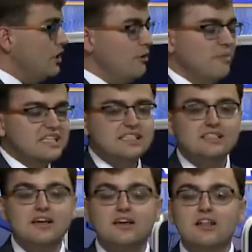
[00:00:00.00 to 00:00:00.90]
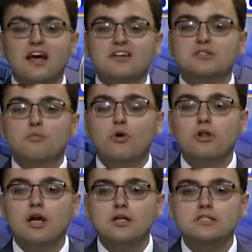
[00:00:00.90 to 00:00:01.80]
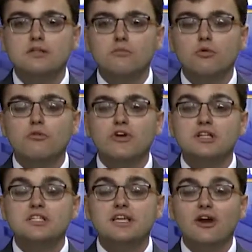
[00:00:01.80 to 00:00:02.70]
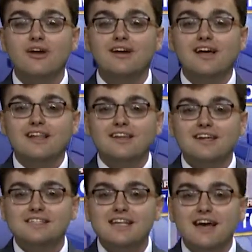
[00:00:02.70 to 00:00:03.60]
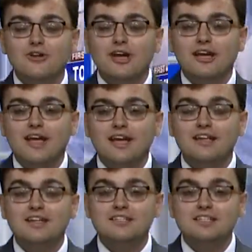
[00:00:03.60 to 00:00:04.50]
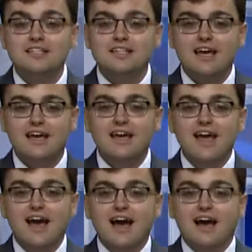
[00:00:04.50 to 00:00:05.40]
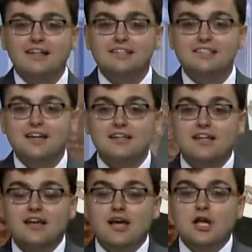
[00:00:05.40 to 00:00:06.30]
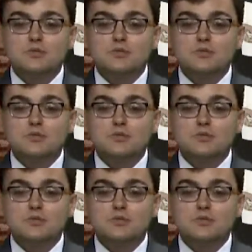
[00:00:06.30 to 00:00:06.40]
Mix of sun and clouds. More clouds move into the area late Saturday and into the day on Sunday.